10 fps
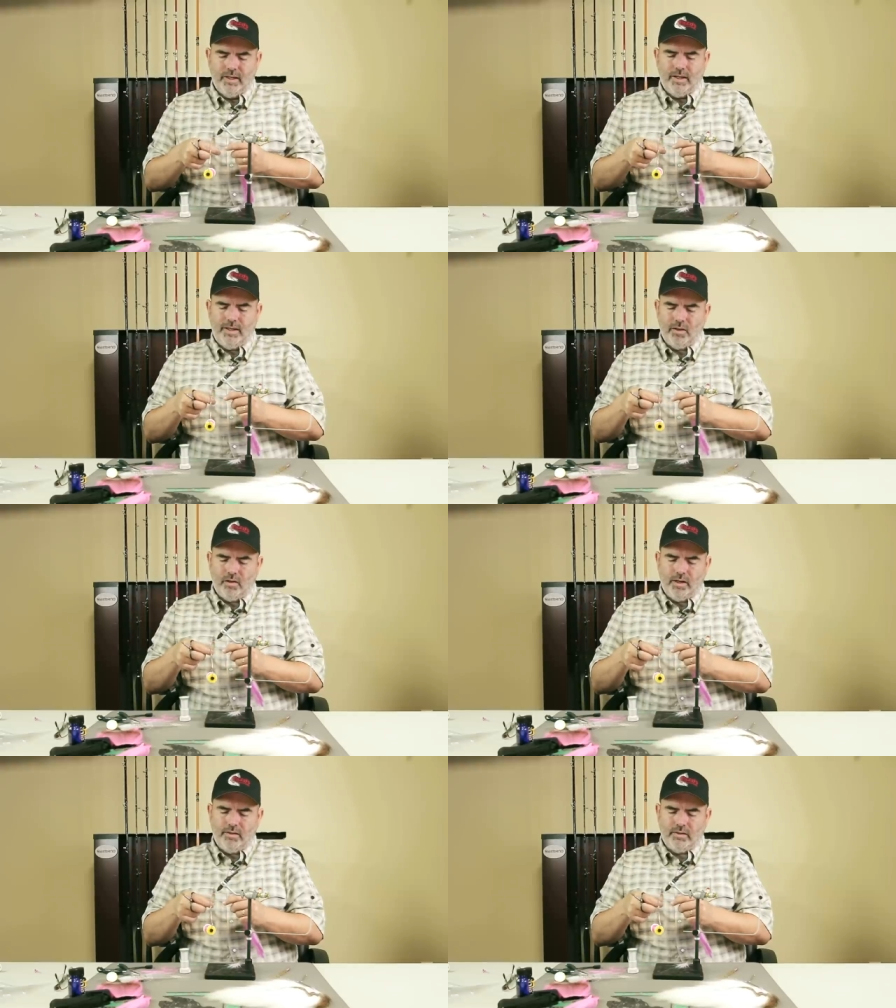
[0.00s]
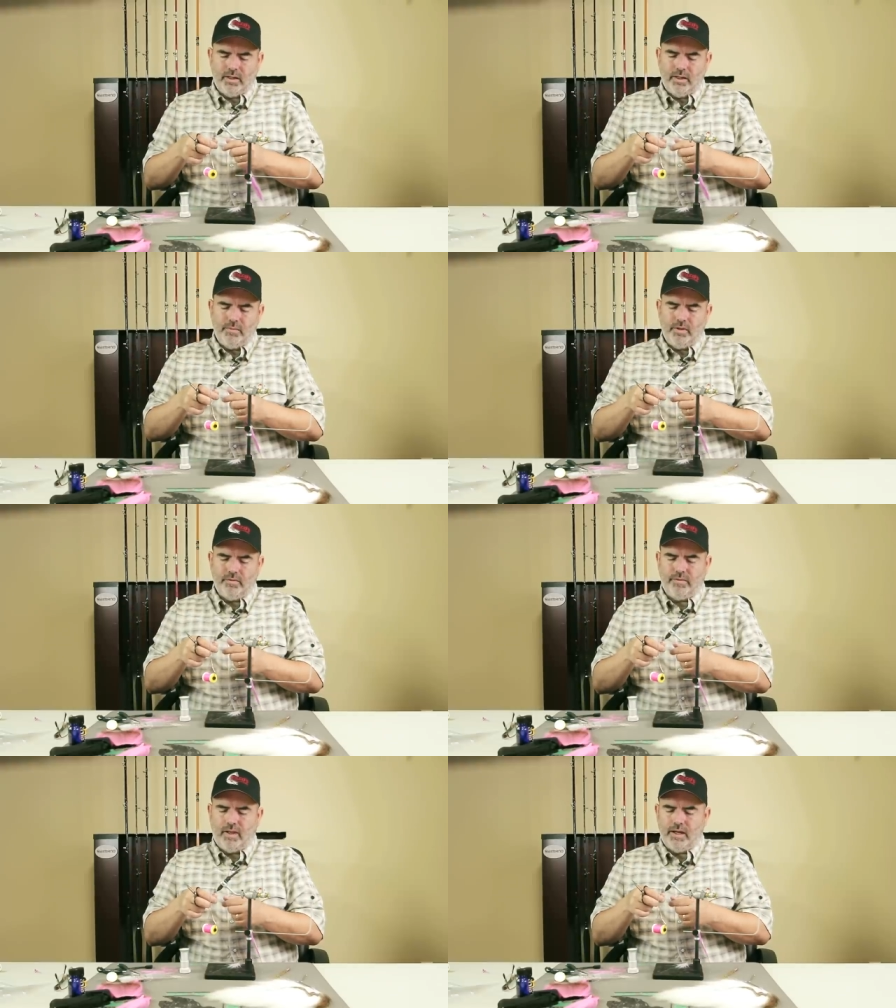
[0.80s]
I think a lot of the time
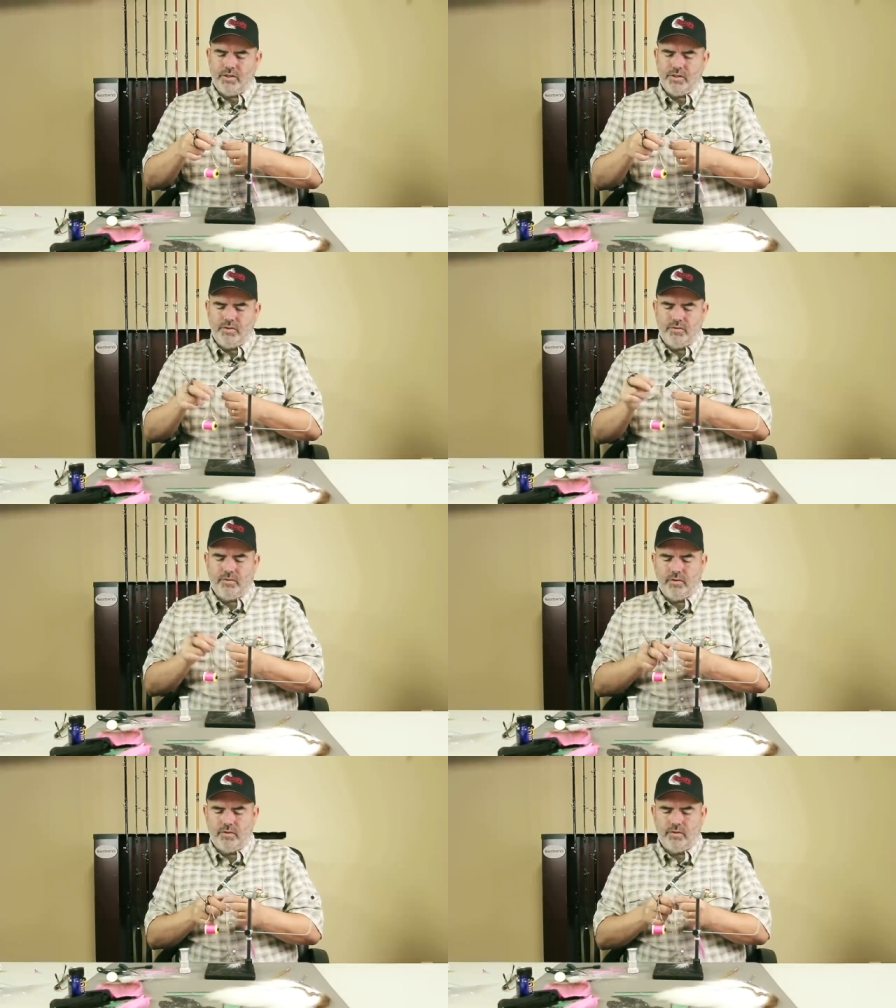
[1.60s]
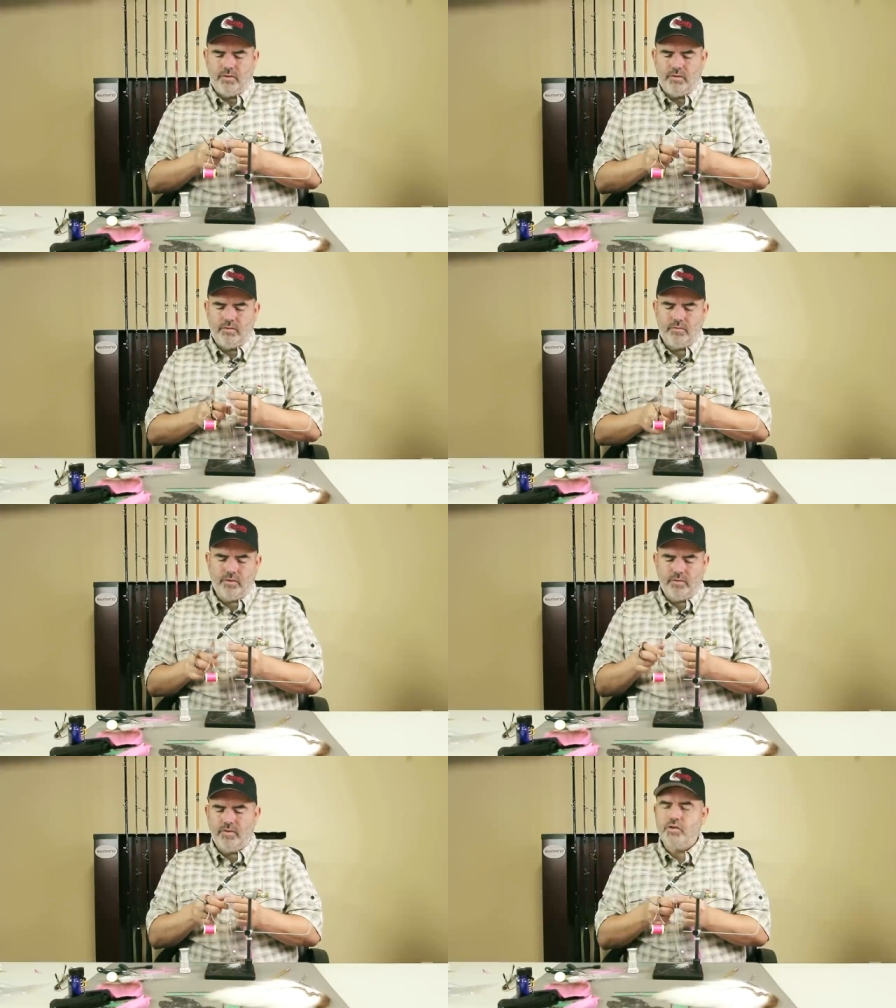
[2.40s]
the flash is, is
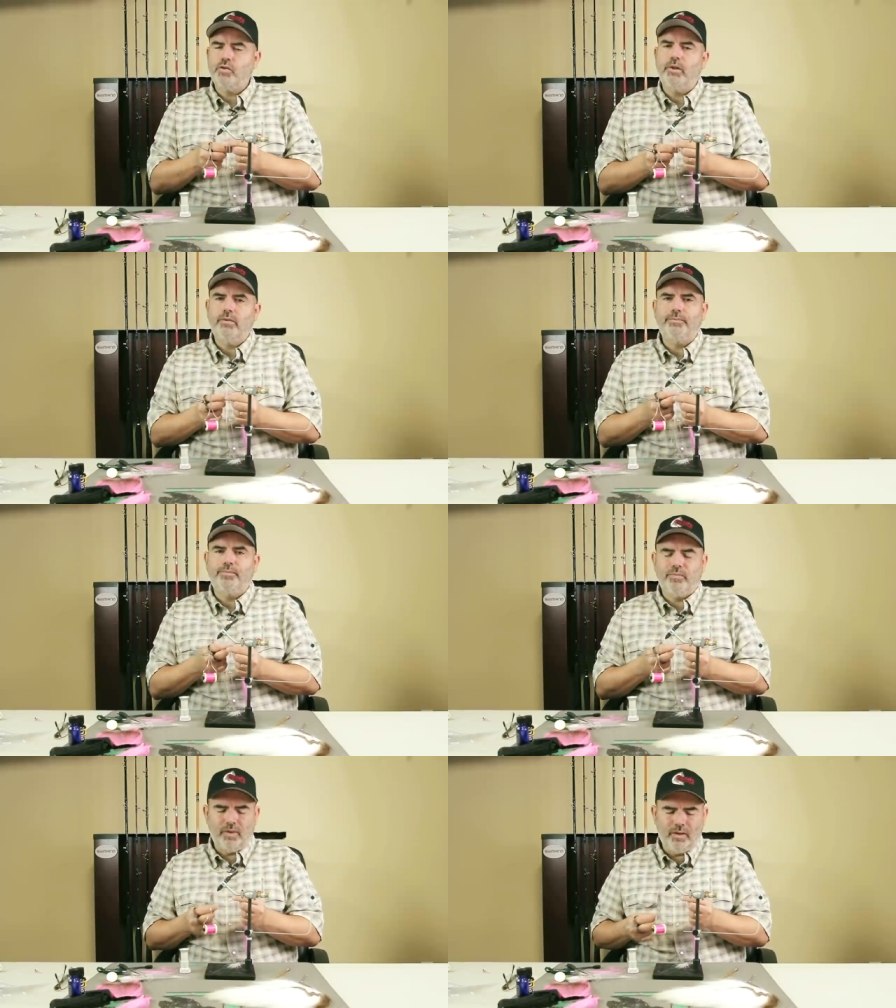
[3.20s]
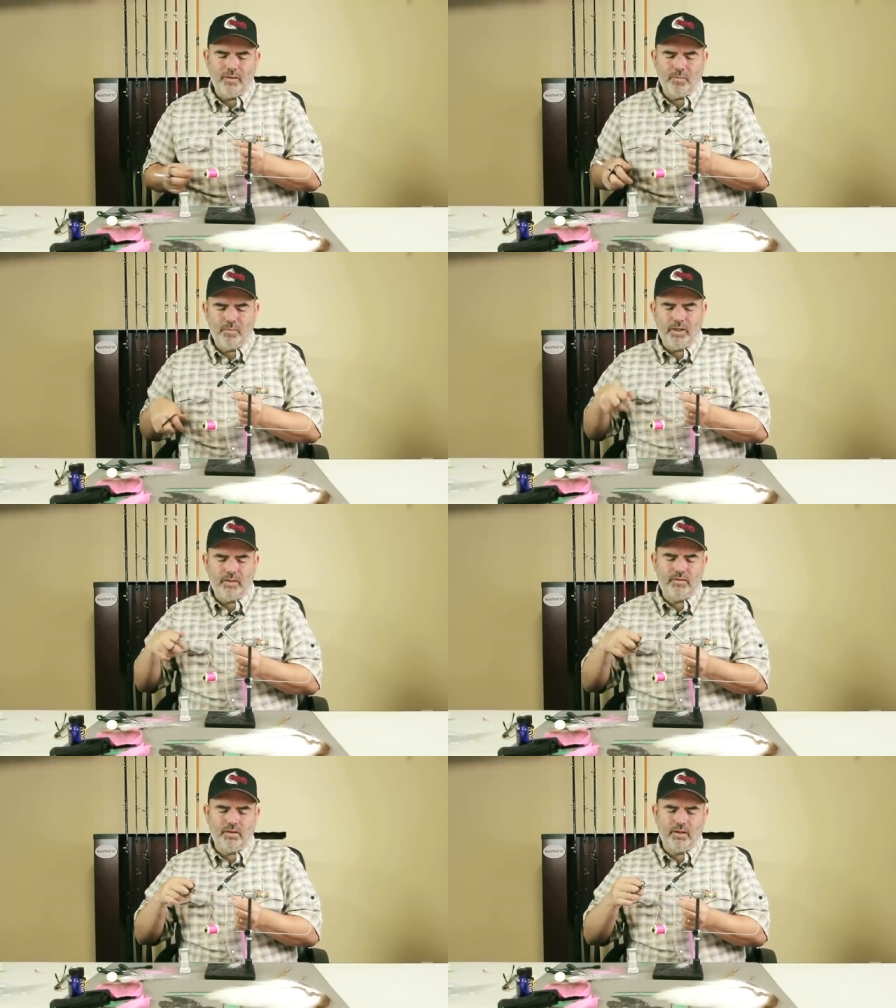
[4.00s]
for the fishermen,
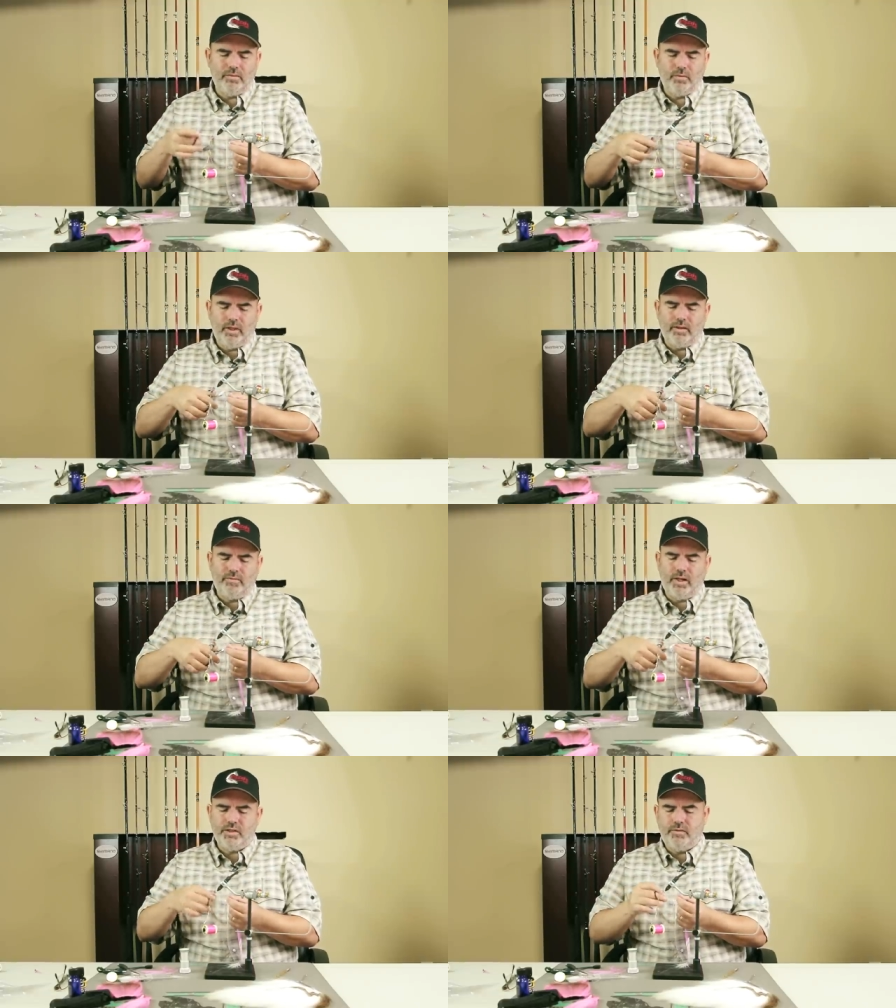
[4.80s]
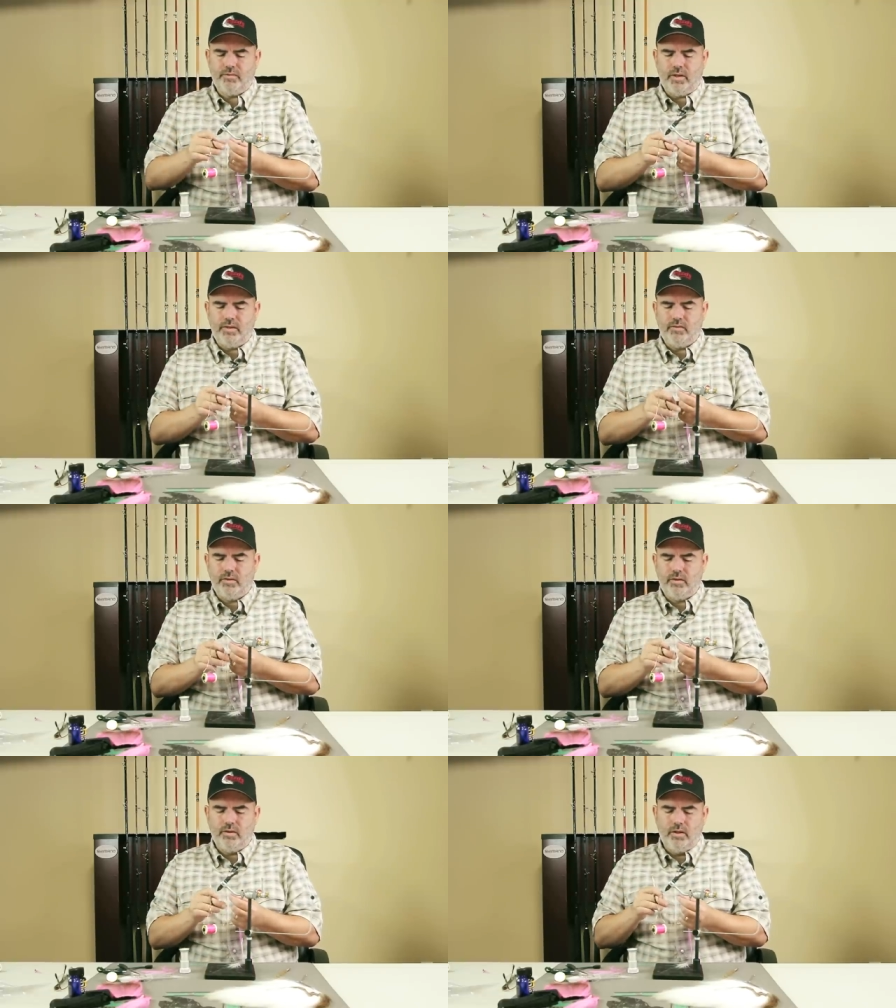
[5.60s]
but uh, we like flashy
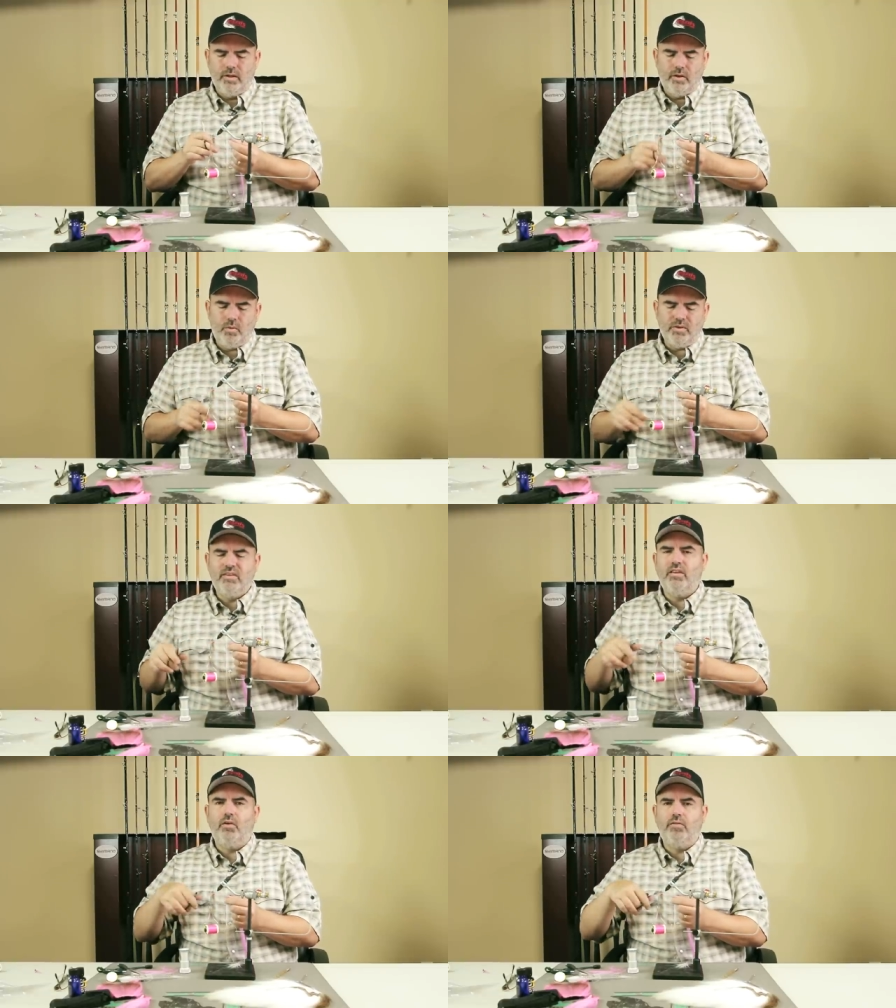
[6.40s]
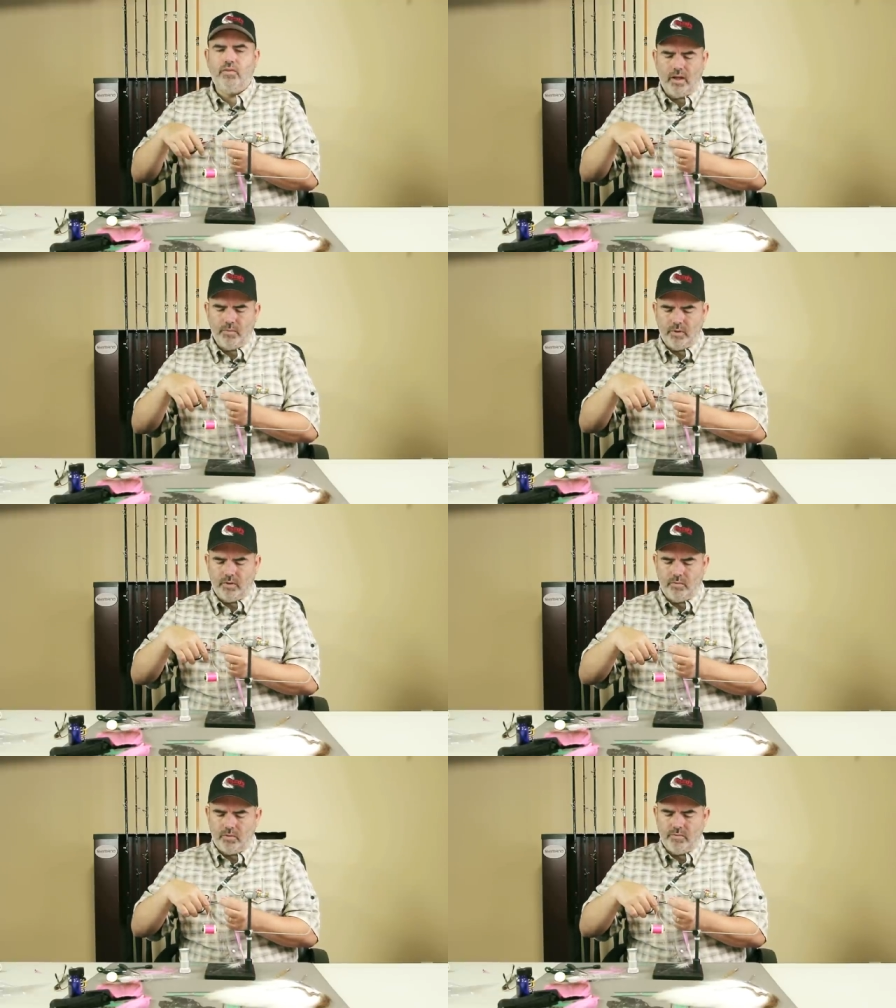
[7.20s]
flies. Who wants a dull fly when
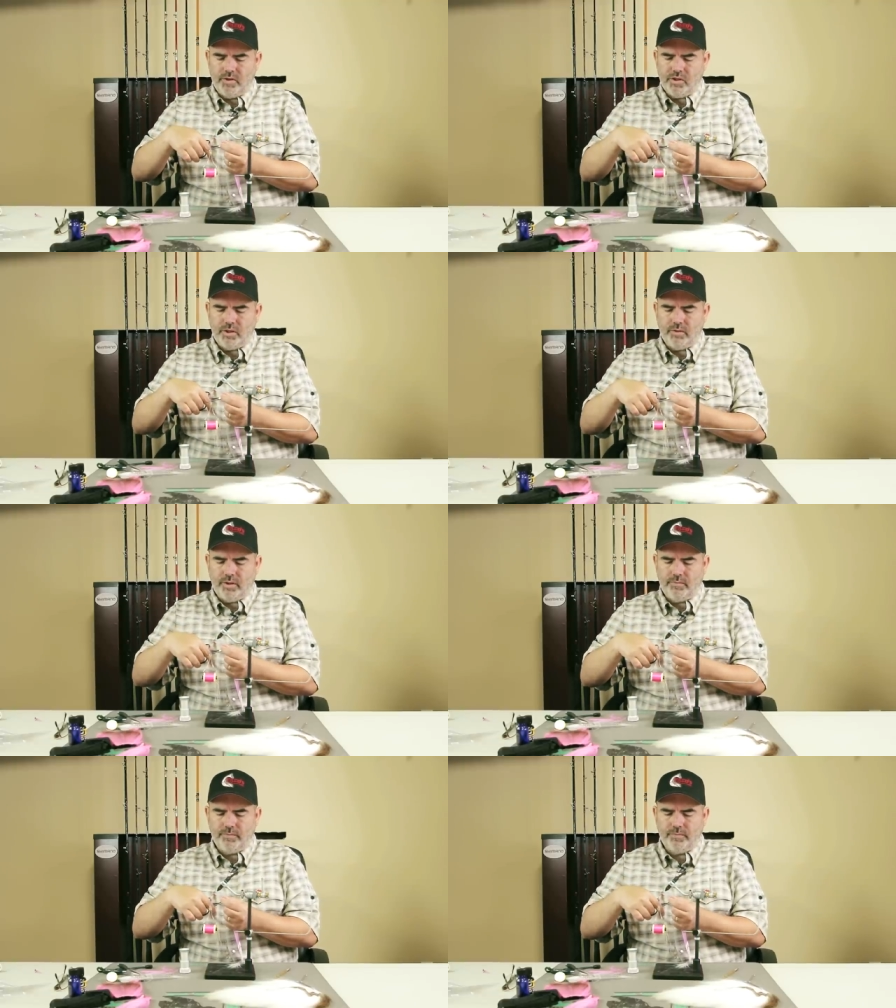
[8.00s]
you go out fishing, right?